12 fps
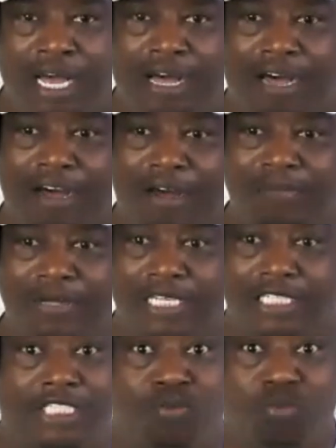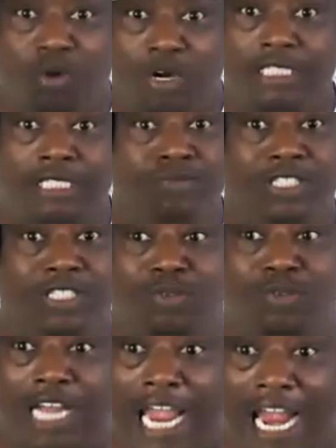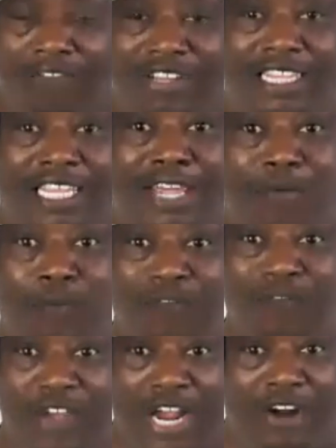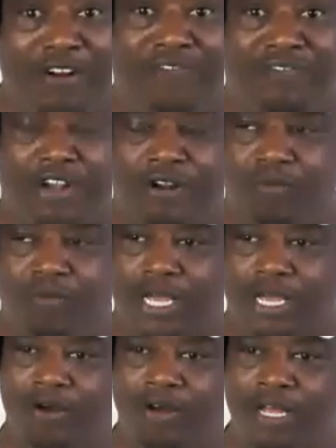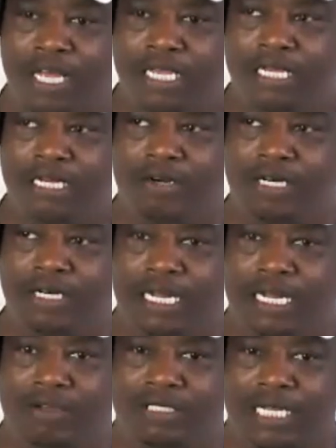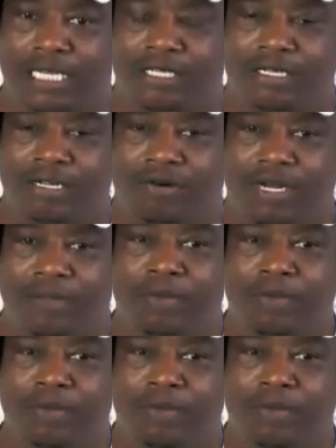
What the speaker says: And she was doing everything very, very well, you know? And then I was like, you know what?